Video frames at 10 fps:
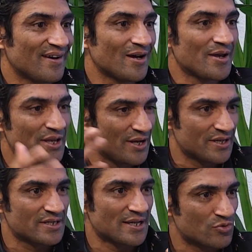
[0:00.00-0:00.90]
in a
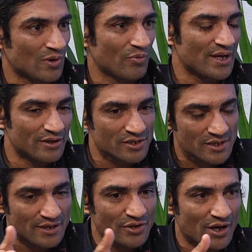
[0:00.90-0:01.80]
sense, where we
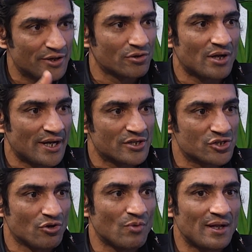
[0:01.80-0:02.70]
understand the underlying so
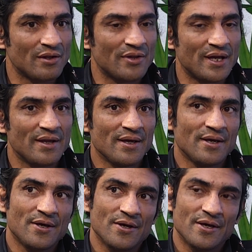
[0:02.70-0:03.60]
well that
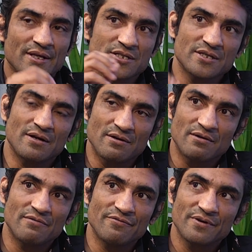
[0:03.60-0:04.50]
instead
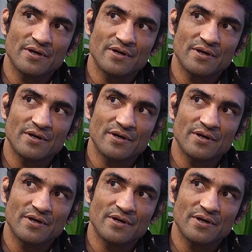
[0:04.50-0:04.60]
of